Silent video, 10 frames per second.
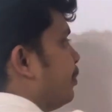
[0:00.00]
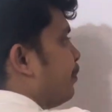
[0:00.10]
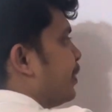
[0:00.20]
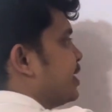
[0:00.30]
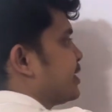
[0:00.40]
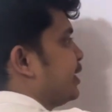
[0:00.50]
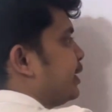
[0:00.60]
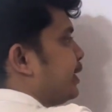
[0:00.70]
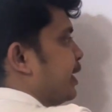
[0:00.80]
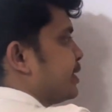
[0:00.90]

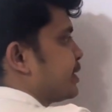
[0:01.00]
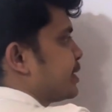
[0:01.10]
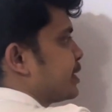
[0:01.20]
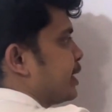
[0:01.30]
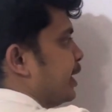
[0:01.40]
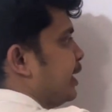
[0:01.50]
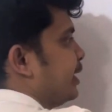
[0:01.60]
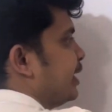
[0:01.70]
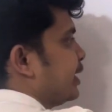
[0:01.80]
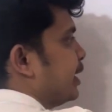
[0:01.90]
present tense in
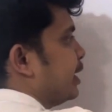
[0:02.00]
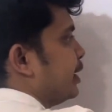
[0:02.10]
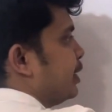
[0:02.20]
detail.